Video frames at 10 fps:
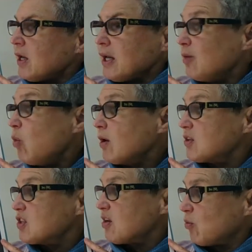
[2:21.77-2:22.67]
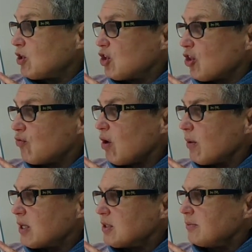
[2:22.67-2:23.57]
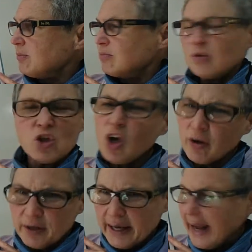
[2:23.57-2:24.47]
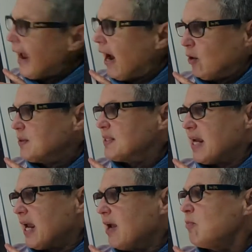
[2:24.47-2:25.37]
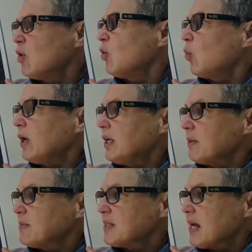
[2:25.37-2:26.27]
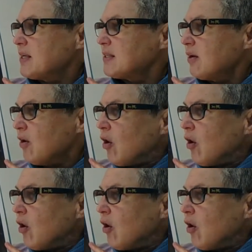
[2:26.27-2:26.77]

He wants someone to throw it. Not now, Sam, William says.